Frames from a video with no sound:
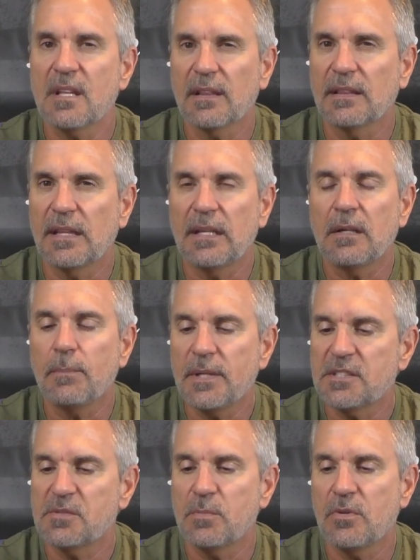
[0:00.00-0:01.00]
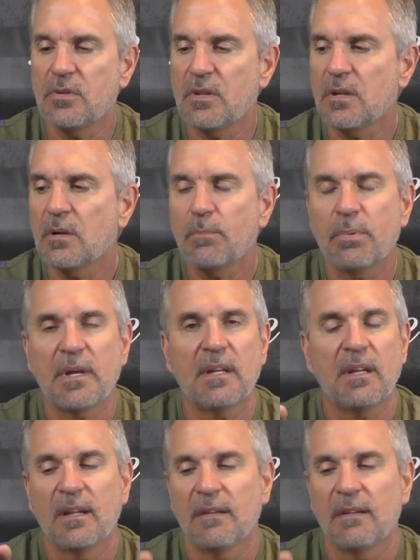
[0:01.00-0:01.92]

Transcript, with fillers: a little bit smoother, but